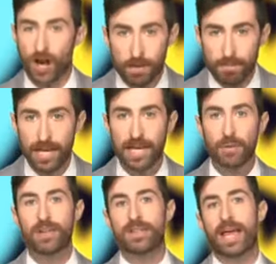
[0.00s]
R&B
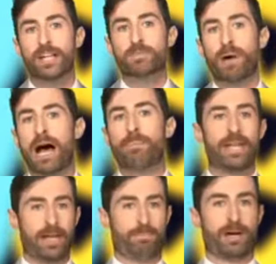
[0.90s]
with dance pop
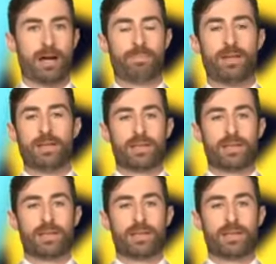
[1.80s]
and hip-hop.